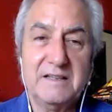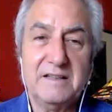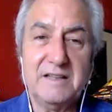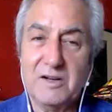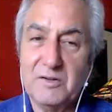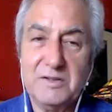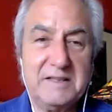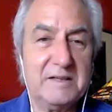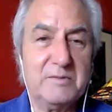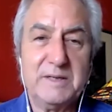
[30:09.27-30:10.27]
the only
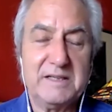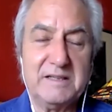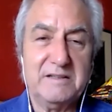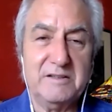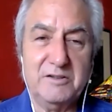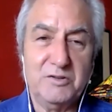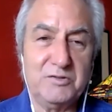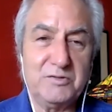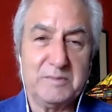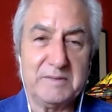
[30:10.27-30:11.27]
thing we can deduce
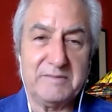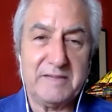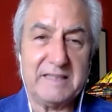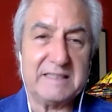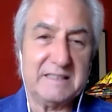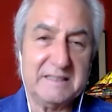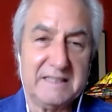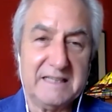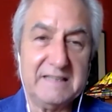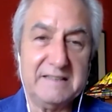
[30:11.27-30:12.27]
from the facts and the
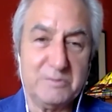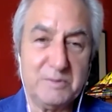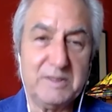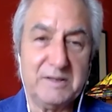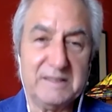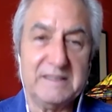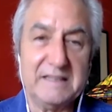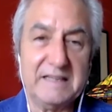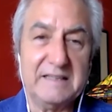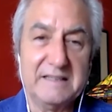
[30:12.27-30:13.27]
data is we are in
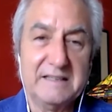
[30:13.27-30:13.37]
a